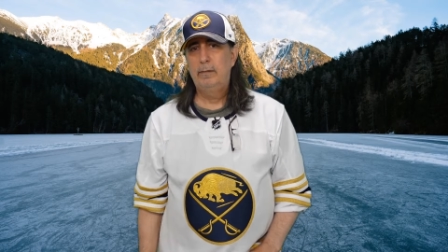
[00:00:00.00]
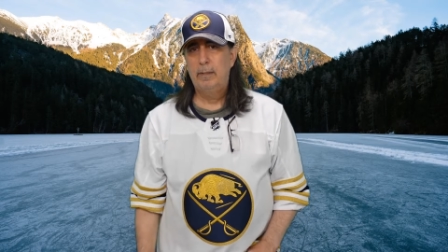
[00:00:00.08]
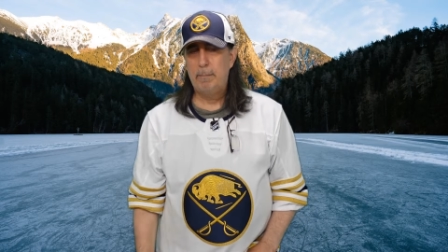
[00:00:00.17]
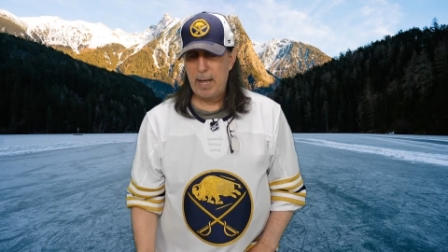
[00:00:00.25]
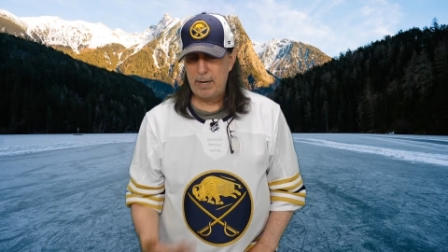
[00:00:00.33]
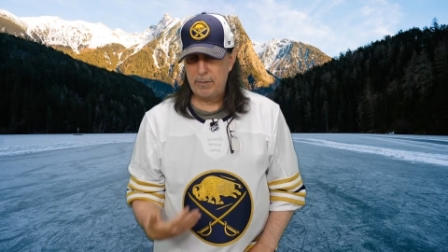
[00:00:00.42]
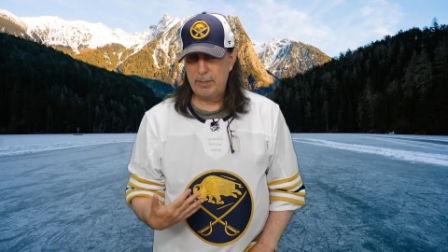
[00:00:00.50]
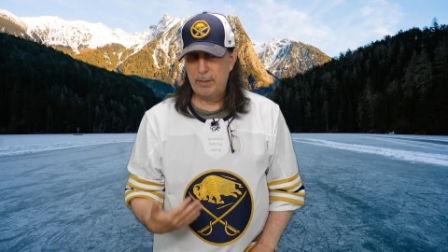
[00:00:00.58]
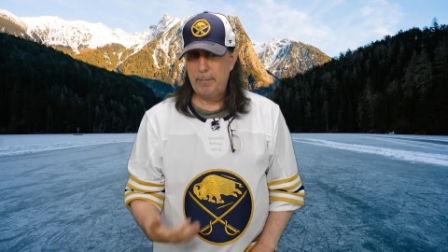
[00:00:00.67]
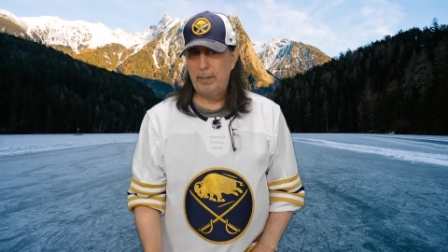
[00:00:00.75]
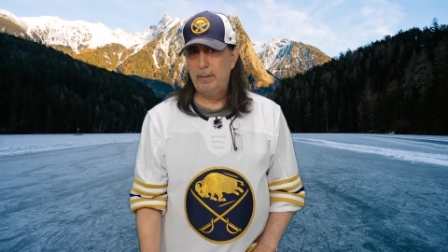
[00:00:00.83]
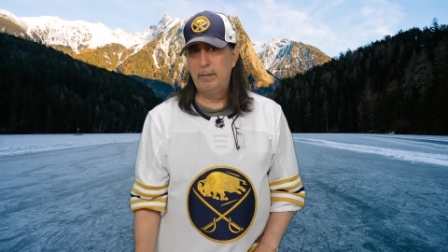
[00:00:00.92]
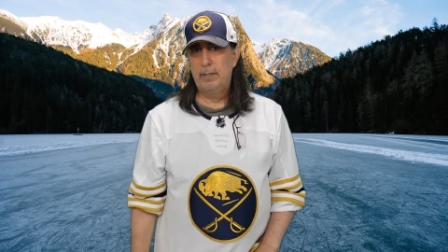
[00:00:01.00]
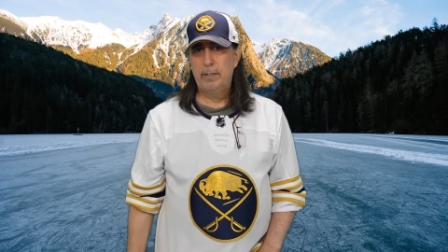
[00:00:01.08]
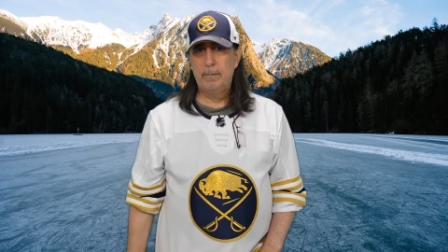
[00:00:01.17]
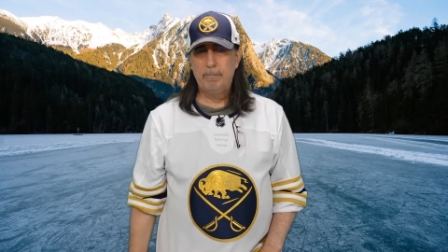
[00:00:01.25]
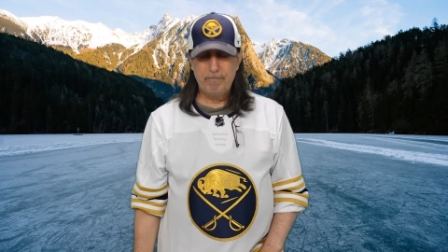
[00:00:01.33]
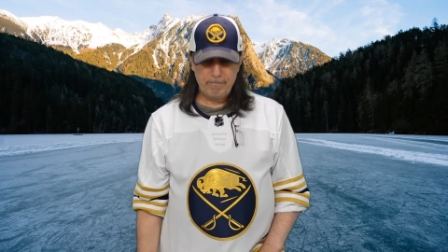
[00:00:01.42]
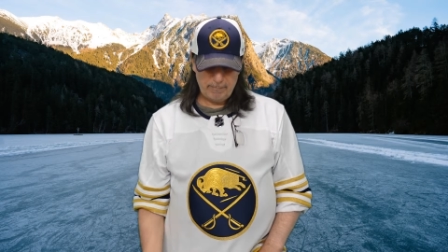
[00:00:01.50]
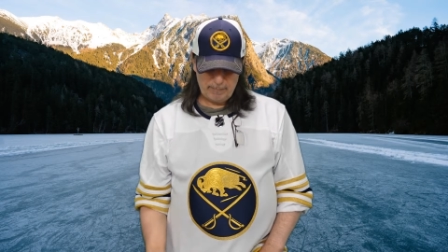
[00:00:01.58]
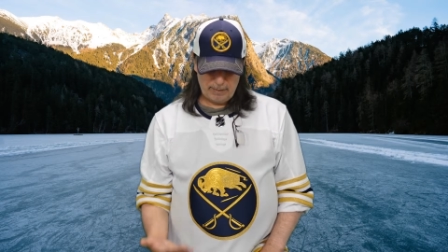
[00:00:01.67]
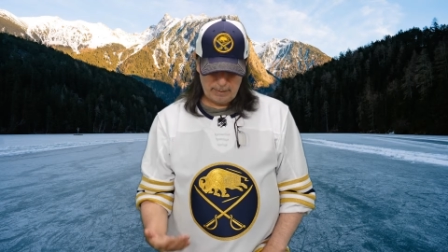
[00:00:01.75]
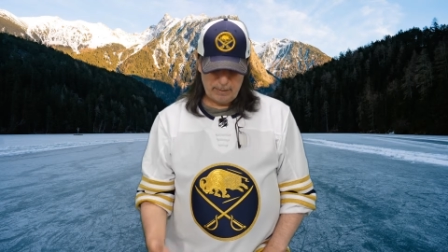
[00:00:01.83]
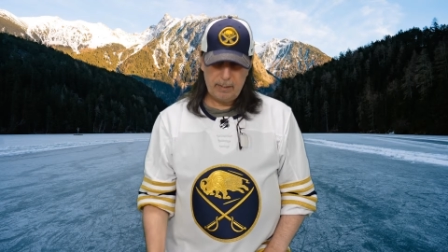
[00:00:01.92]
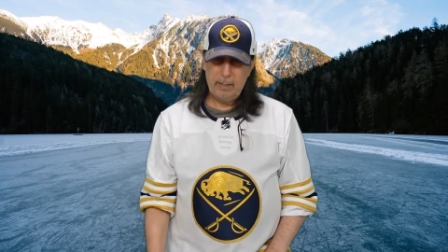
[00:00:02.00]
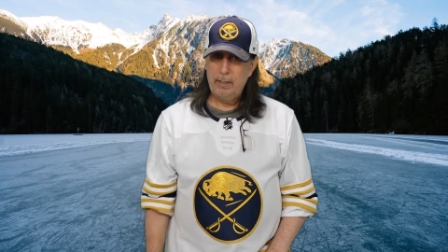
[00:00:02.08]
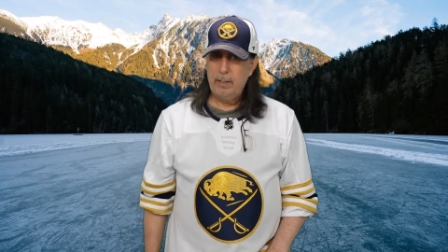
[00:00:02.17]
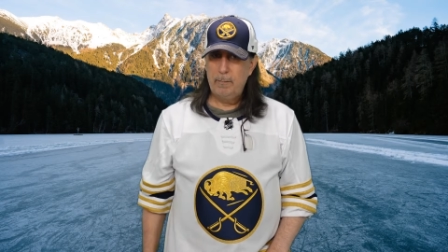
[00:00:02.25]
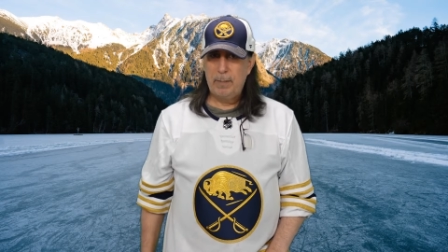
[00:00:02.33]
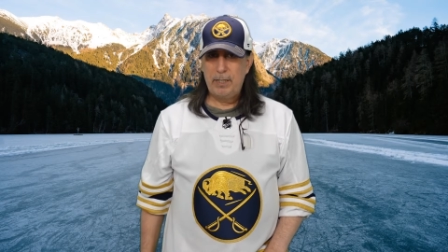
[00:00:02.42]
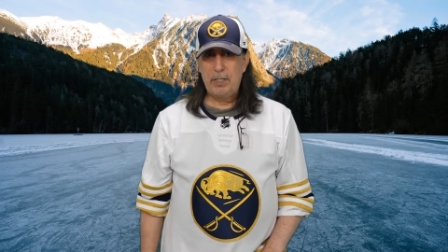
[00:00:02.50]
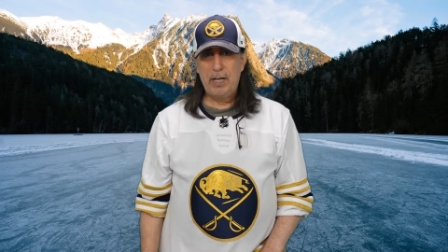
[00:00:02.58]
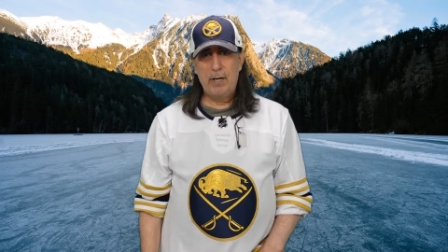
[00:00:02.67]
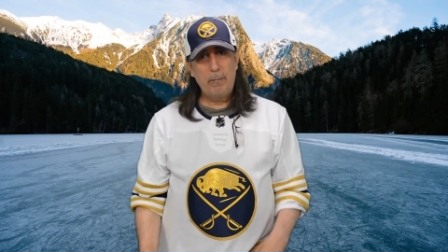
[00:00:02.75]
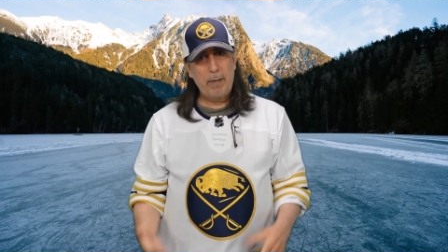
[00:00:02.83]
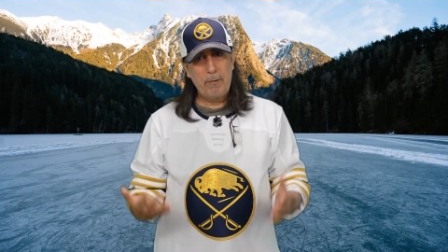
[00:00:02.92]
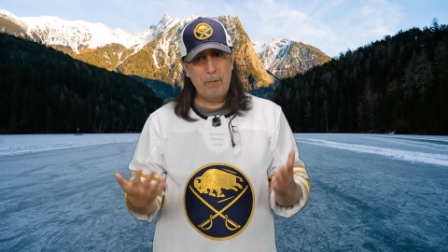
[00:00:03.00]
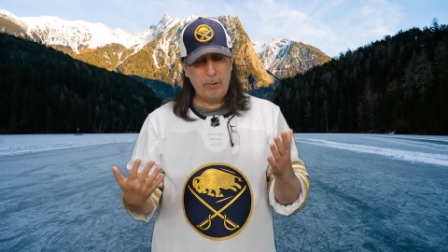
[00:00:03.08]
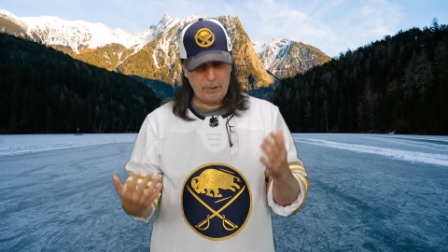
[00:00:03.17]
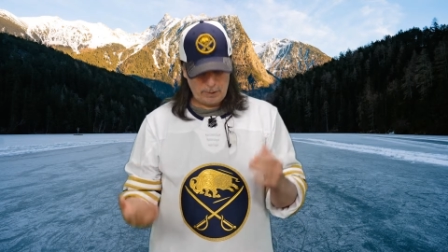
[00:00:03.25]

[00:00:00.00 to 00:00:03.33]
It matters to me. So my channel, my rules.